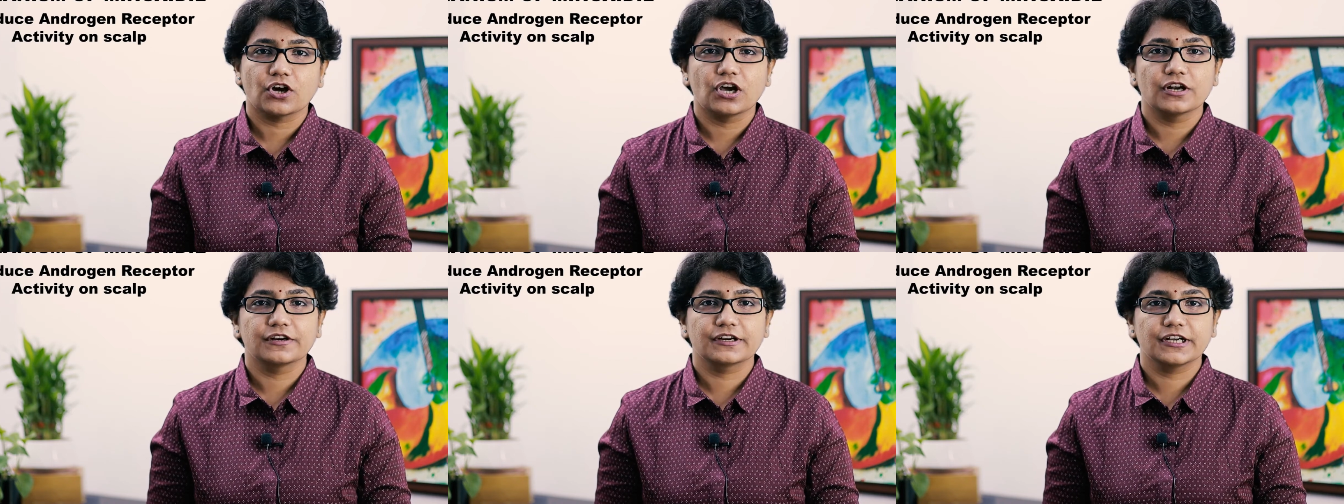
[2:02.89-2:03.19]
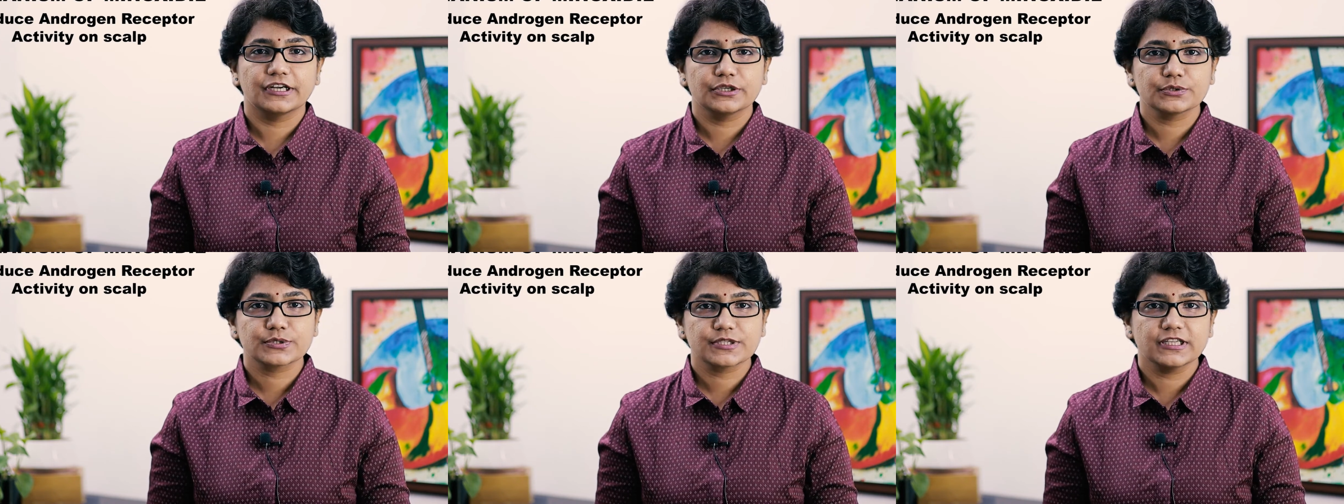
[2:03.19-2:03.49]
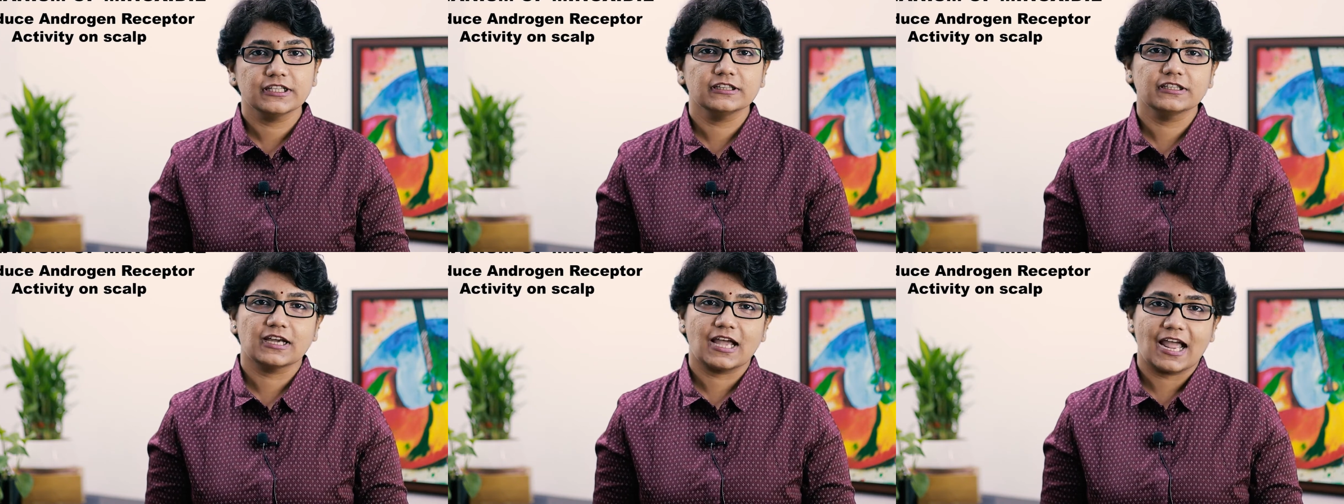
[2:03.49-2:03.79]
on
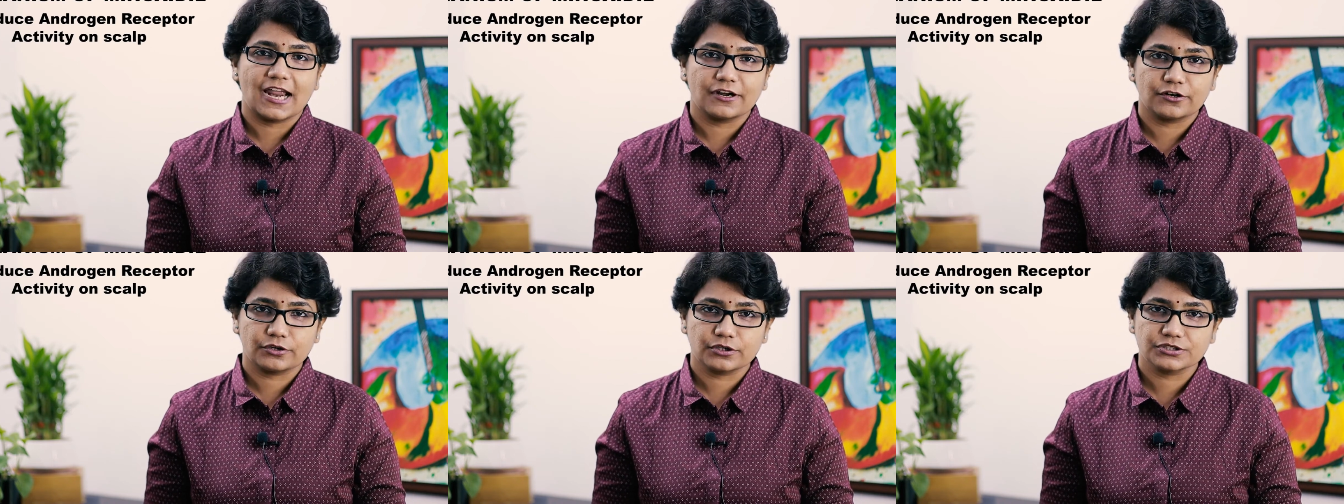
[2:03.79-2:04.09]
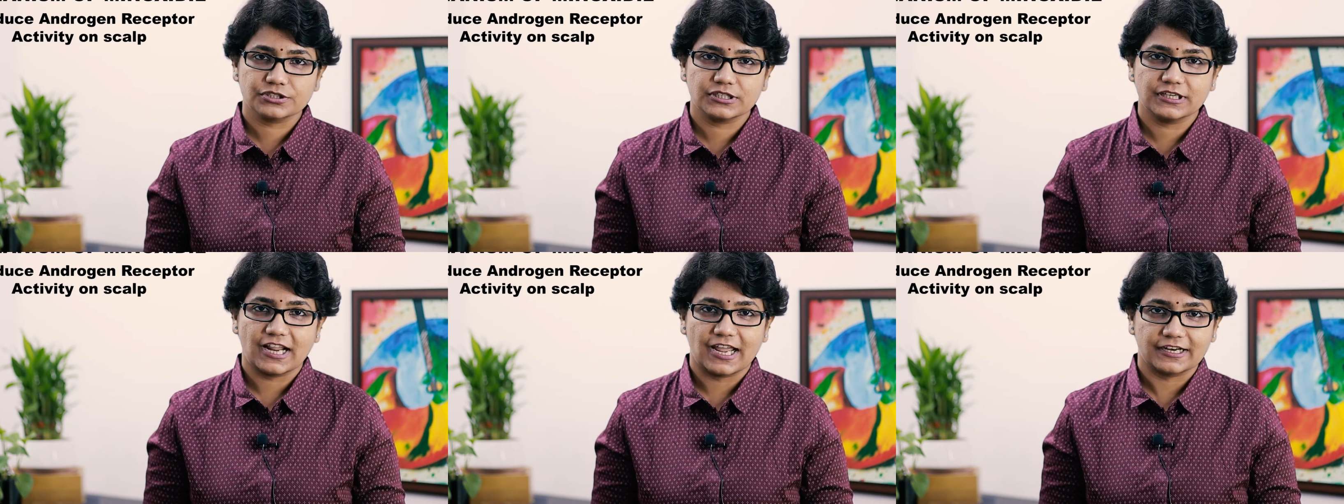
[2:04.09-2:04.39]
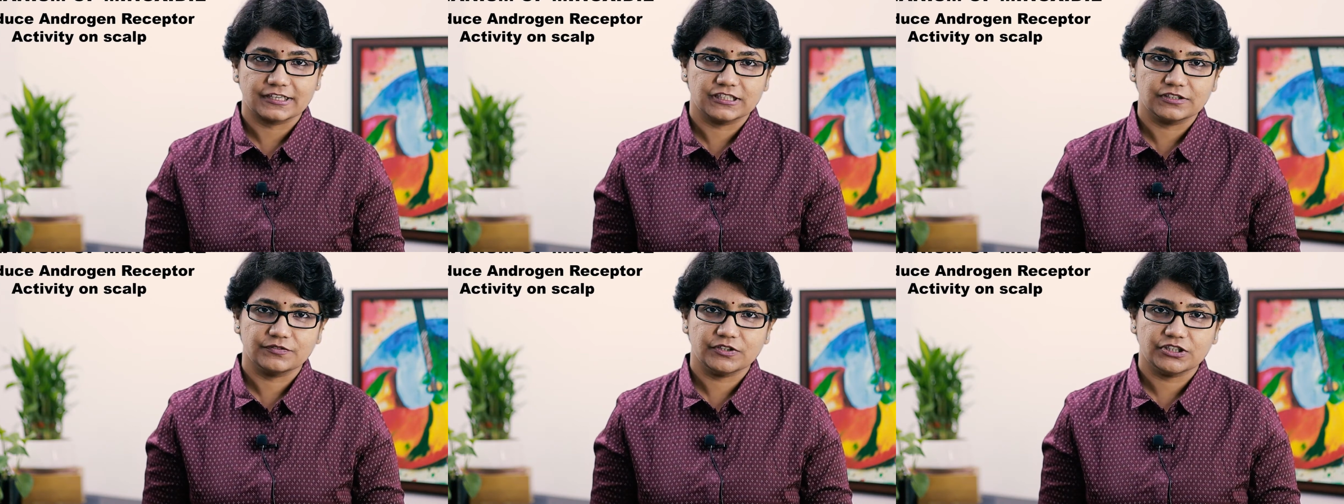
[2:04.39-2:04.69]
reducing the androgen
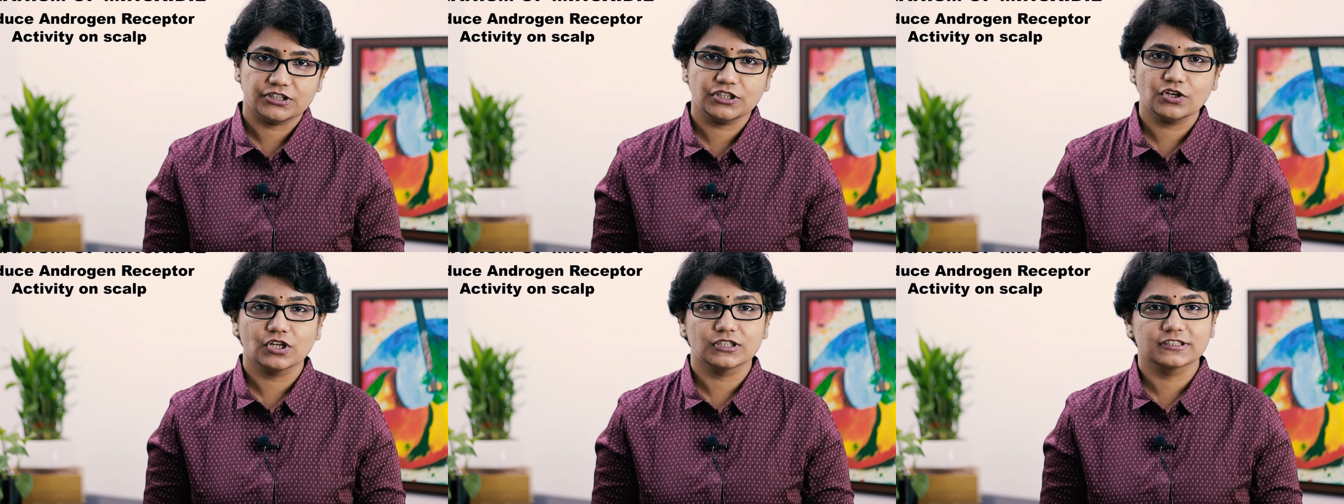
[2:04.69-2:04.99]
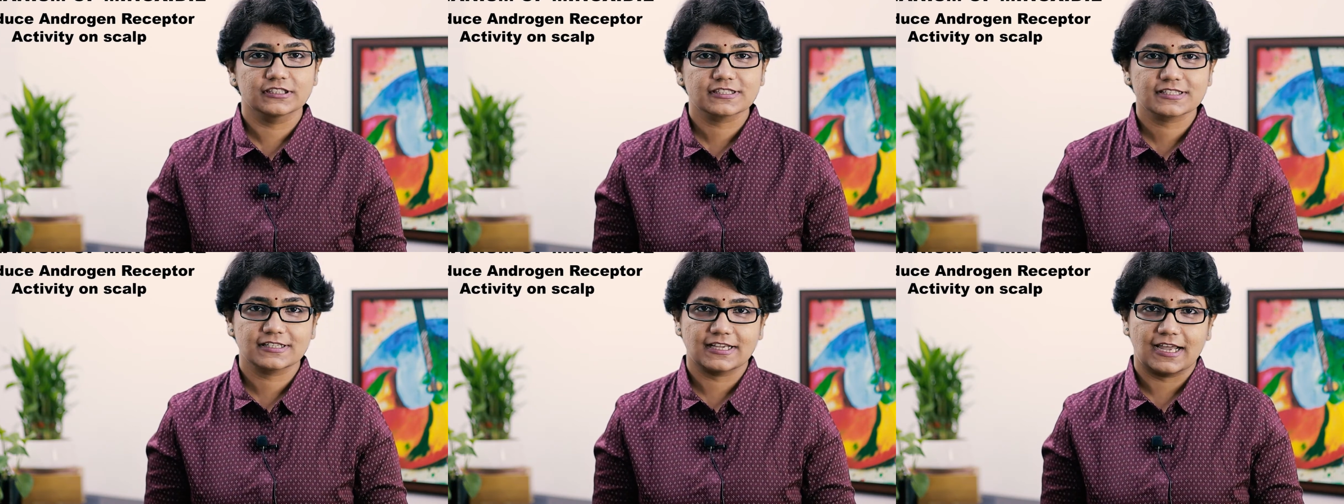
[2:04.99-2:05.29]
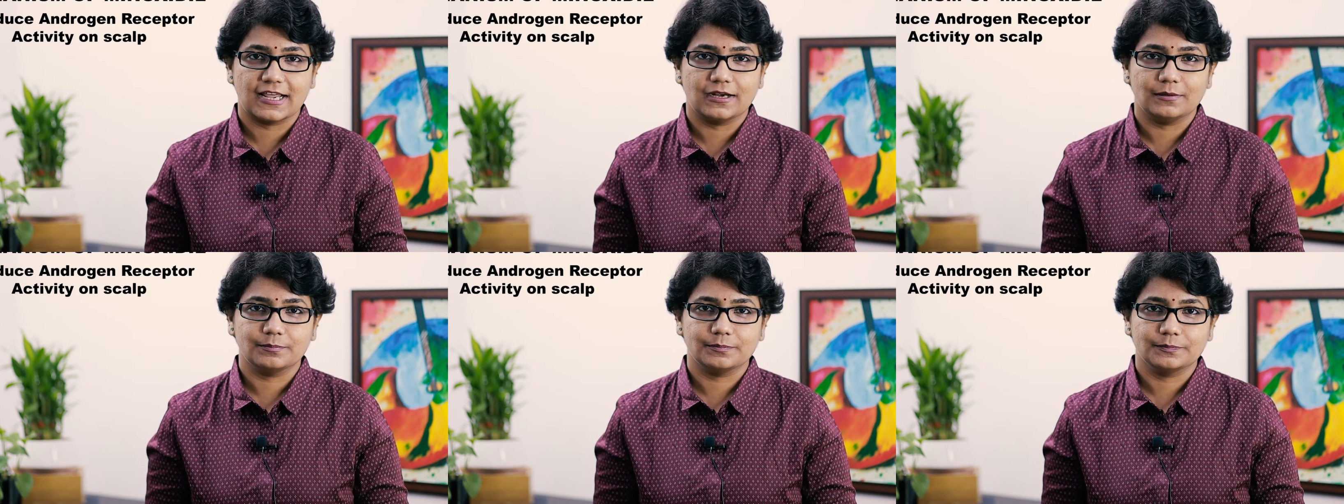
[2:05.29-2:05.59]
activity on the
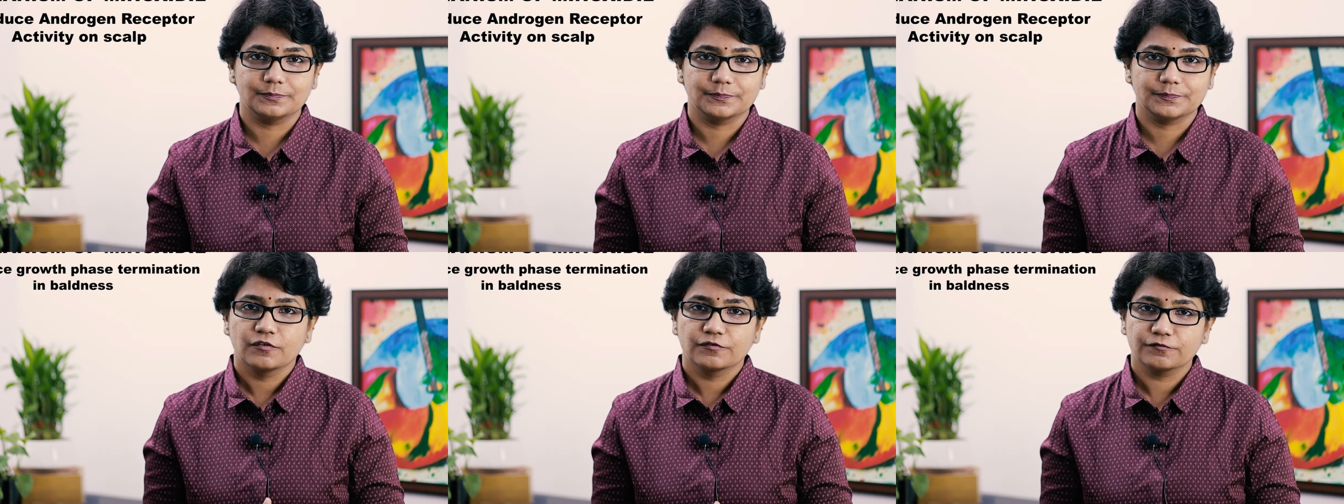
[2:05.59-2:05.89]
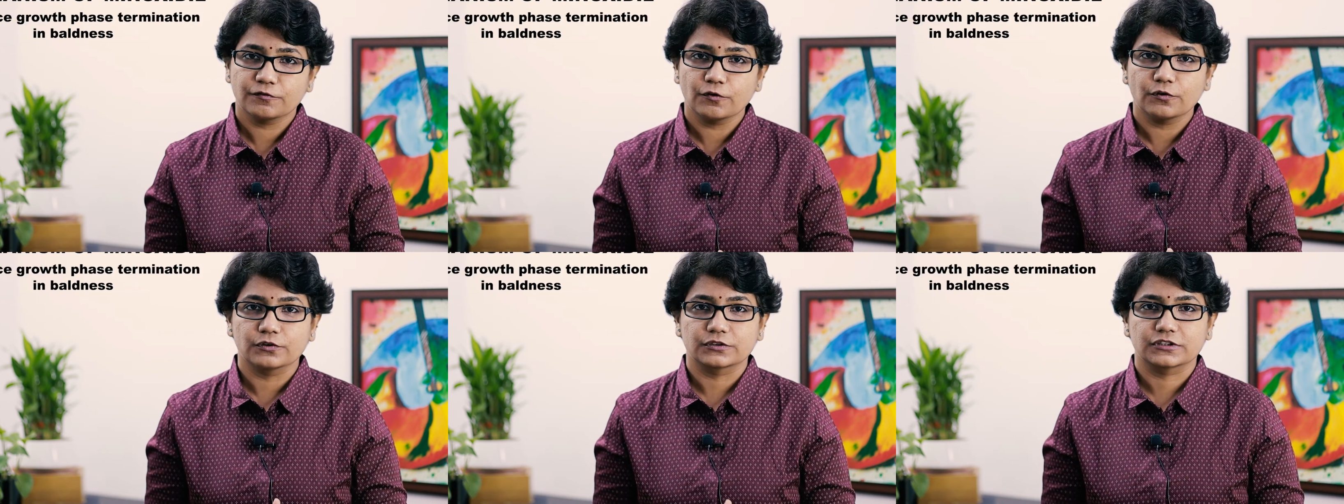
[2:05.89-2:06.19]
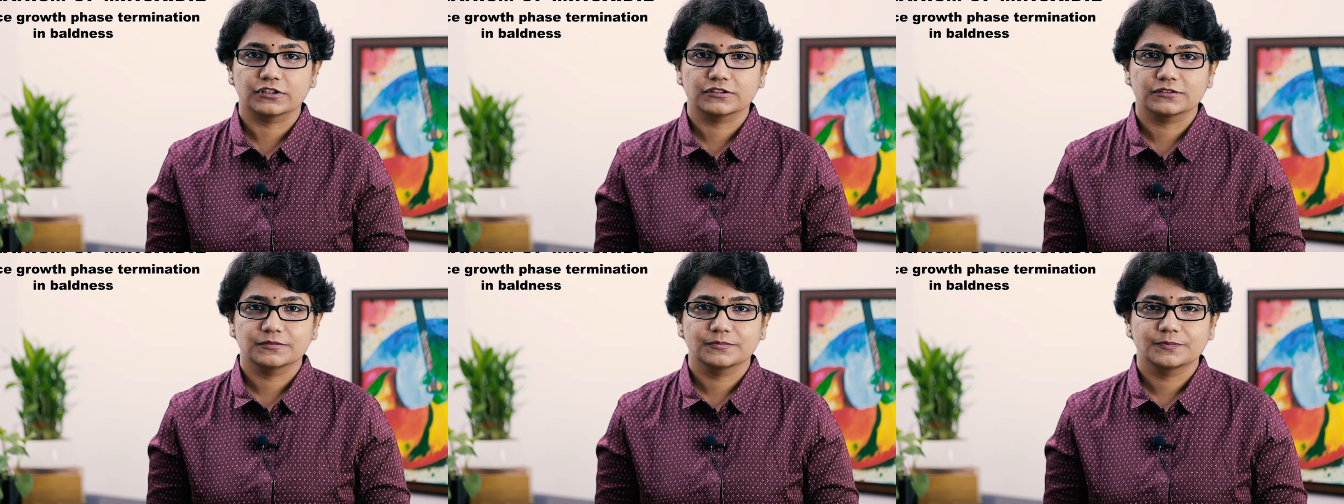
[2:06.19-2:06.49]
scalp. Fourth,